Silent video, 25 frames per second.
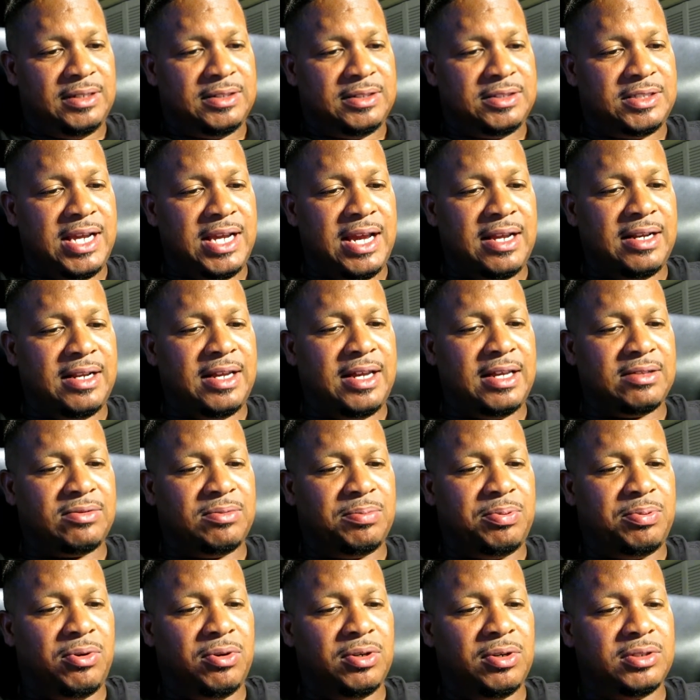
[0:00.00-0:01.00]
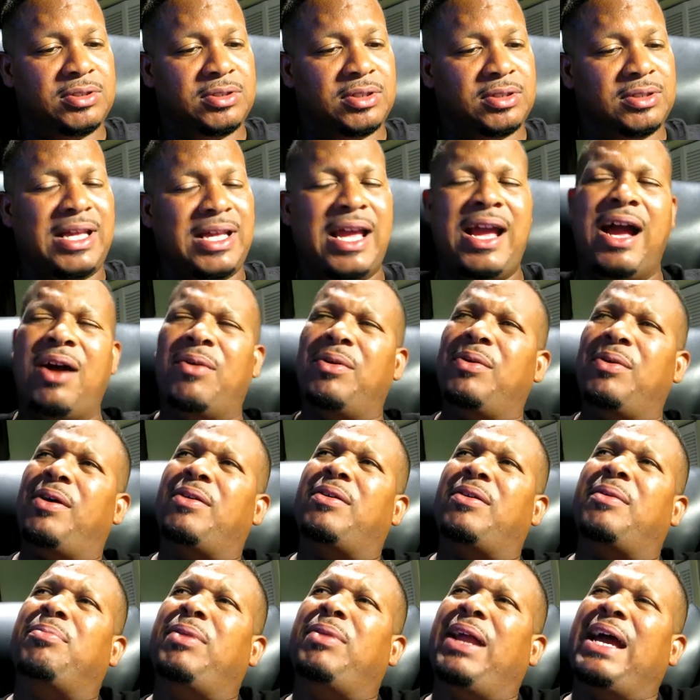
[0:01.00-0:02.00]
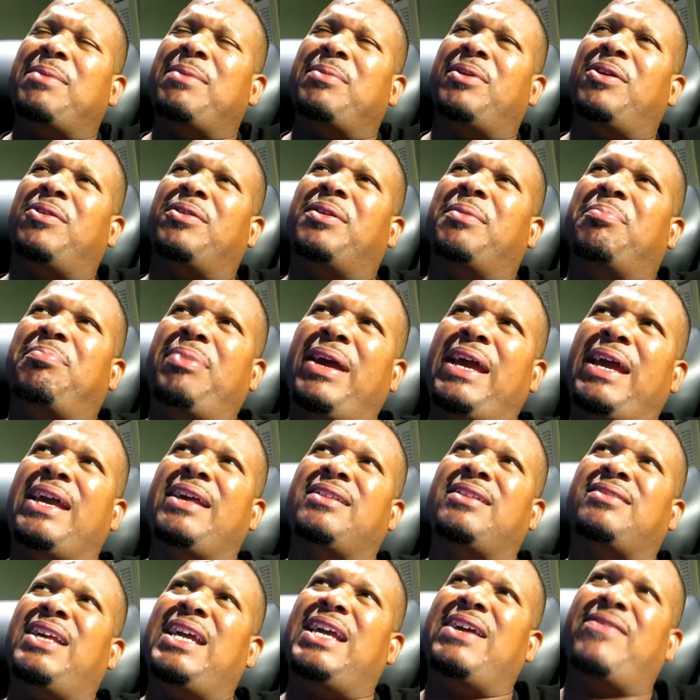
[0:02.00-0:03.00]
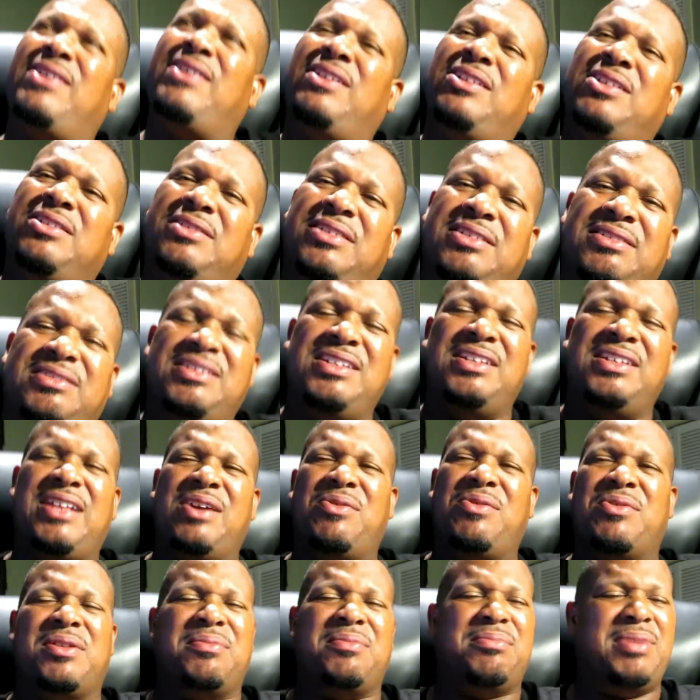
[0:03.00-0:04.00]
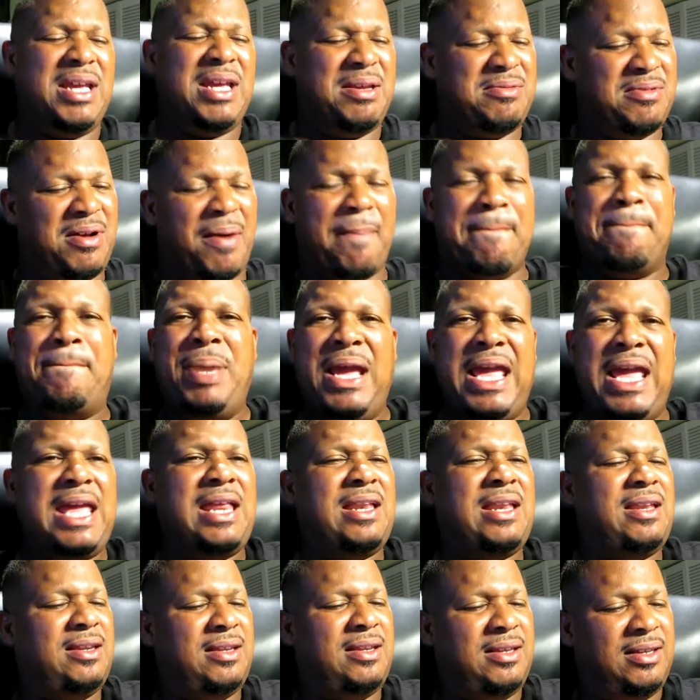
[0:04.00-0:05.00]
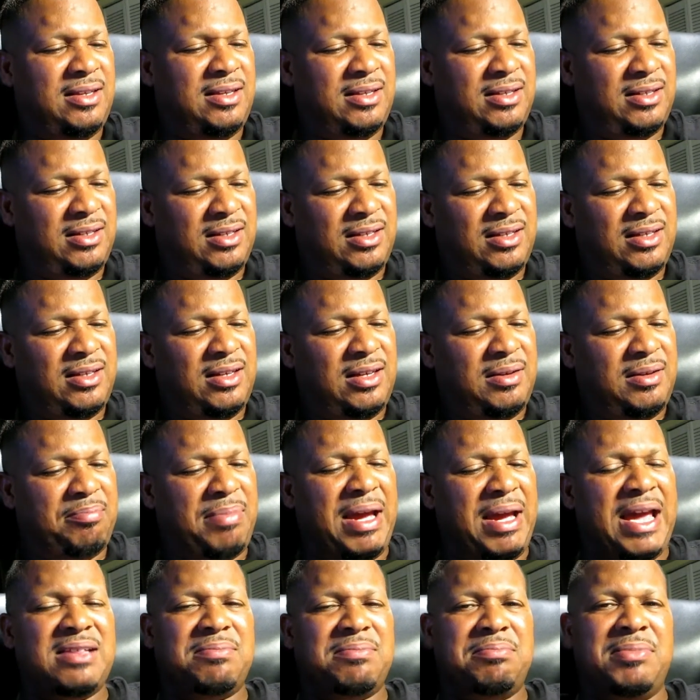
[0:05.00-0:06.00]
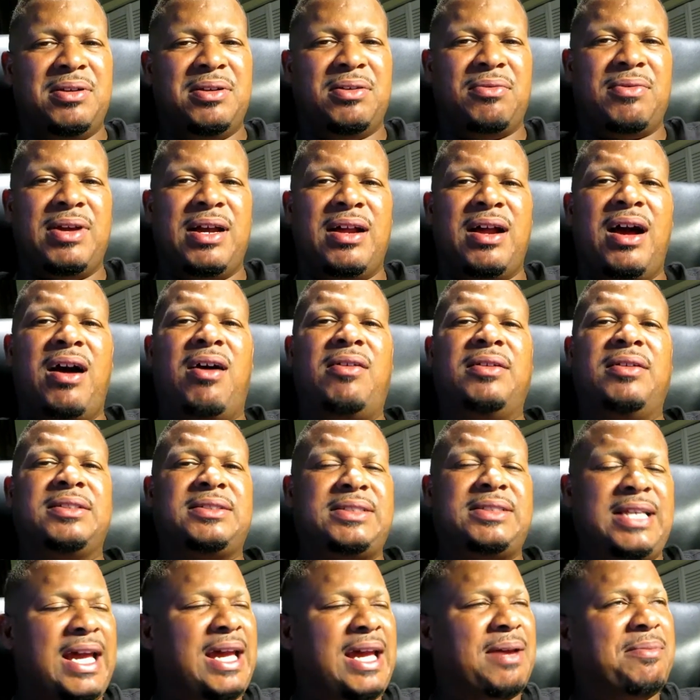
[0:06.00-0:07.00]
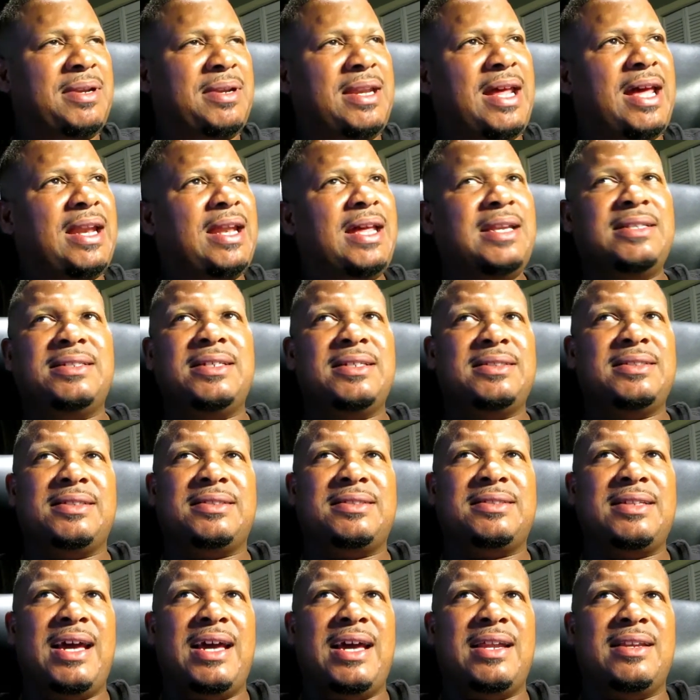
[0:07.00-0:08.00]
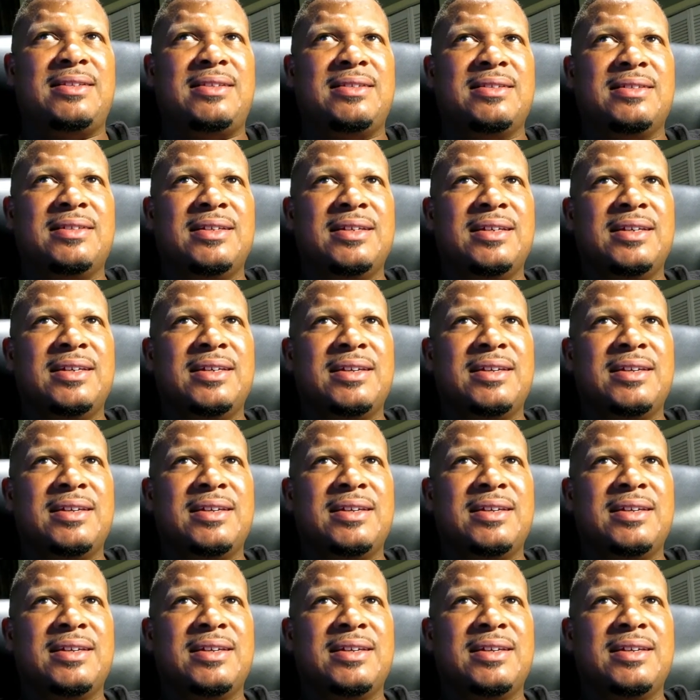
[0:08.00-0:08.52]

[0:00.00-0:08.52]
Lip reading: China has reported they want to blame it on the bats. Every little disease, they want to blame a bat. Bats been around all this time, and now they just decided to